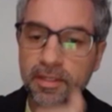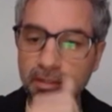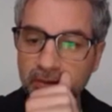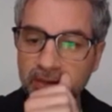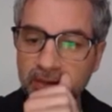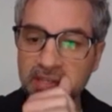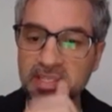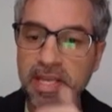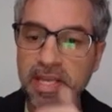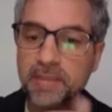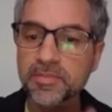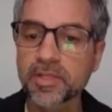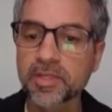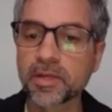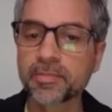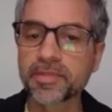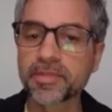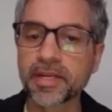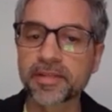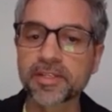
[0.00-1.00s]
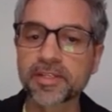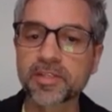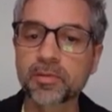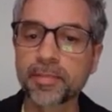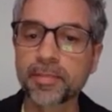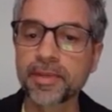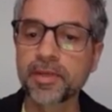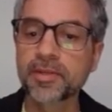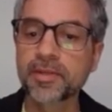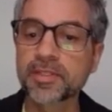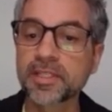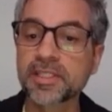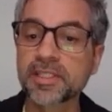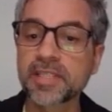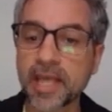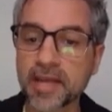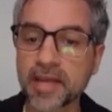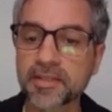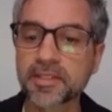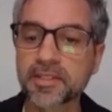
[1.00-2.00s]
these aims and objectives will be used to
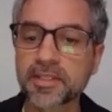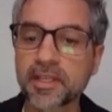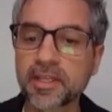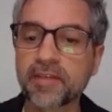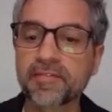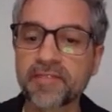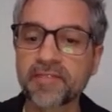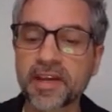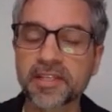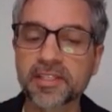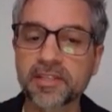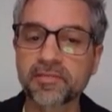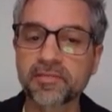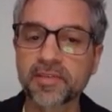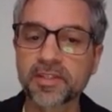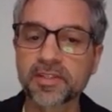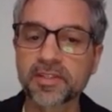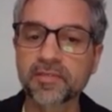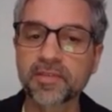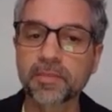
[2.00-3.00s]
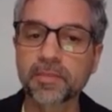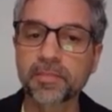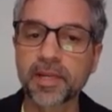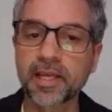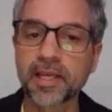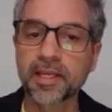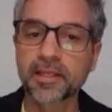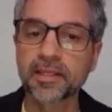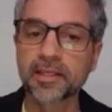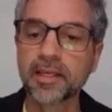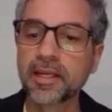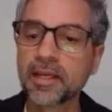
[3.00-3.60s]
test the effectiveness of the plan.